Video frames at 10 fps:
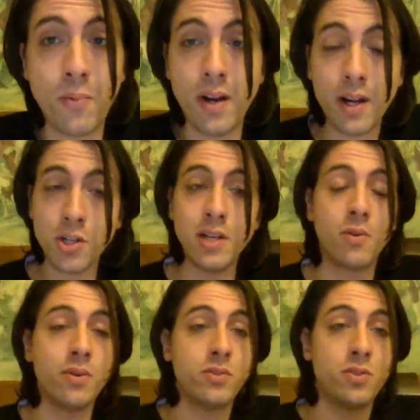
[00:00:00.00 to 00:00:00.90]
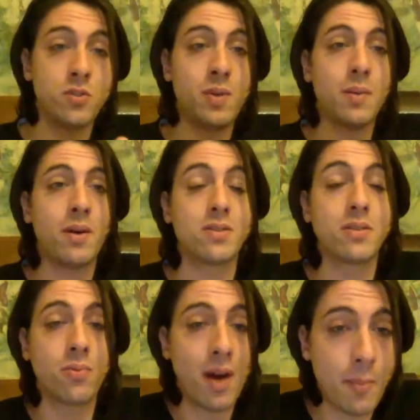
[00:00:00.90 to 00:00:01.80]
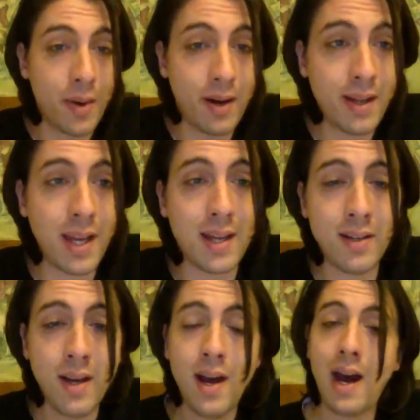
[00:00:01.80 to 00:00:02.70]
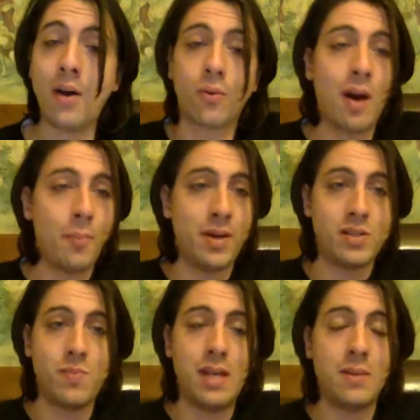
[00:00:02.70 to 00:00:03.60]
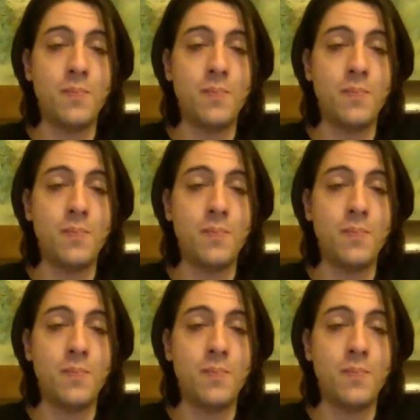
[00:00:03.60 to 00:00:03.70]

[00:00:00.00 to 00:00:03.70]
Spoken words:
We're actually going to speak about grappa and how grappa is made.